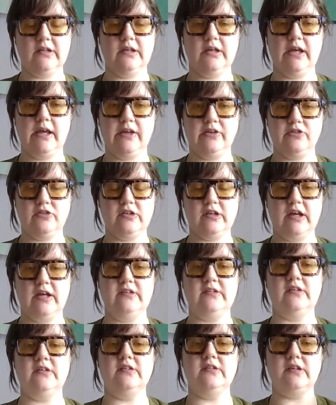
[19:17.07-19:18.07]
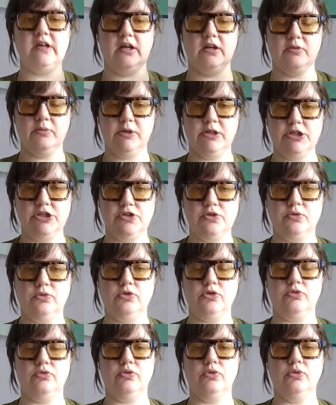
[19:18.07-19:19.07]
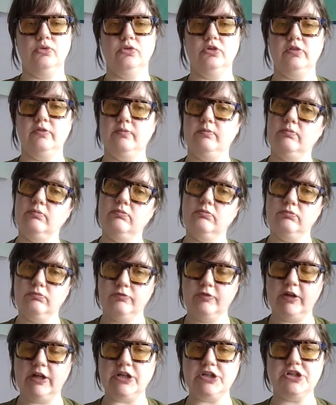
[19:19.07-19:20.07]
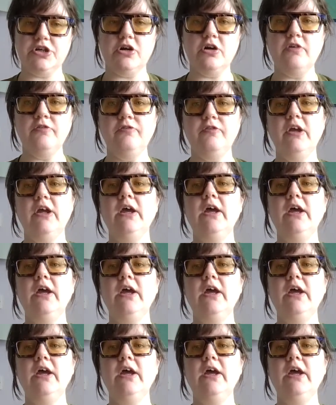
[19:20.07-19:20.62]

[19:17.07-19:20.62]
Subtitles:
exercises and a wee shoulder roll to finish off,